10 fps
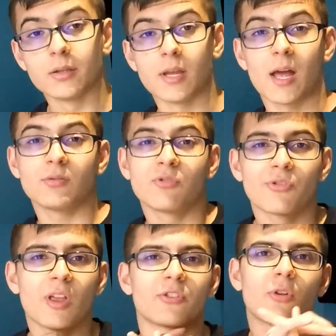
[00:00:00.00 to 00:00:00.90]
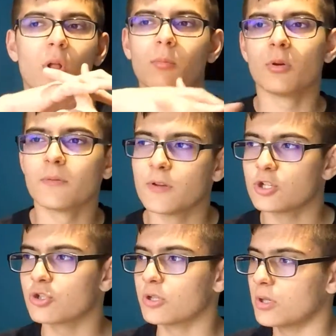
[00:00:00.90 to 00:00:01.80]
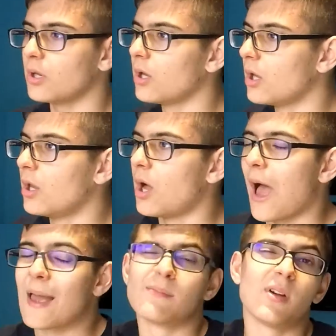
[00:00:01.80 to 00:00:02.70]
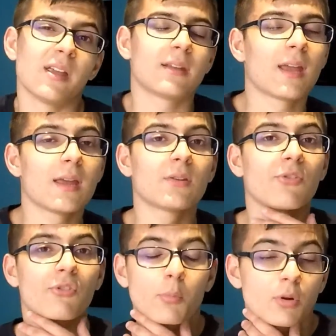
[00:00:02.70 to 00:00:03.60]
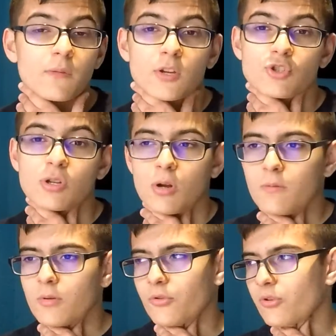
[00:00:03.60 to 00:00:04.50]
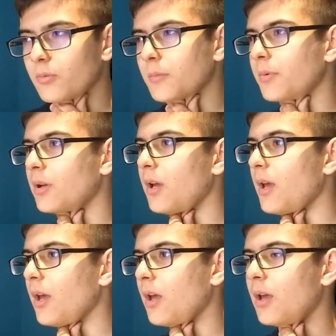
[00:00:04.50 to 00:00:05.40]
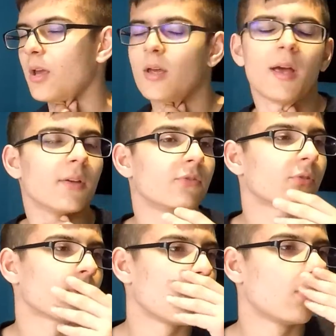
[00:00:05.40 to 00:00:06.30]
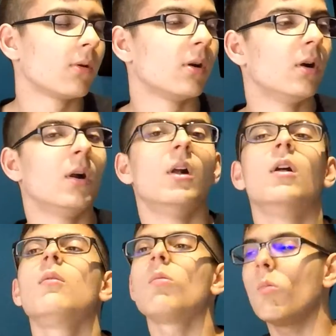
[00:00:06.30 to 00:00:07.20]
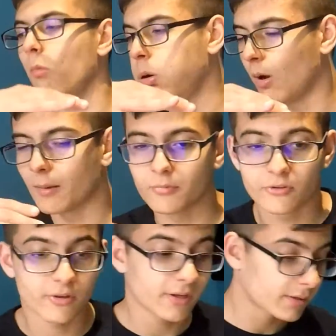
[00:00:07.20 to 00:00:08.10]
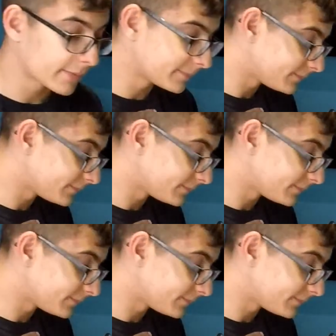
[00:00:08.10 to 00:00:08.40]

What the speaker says: yeah, I just lost all motivation. I might gain some motivation over the summer, but as you know, I'm sick,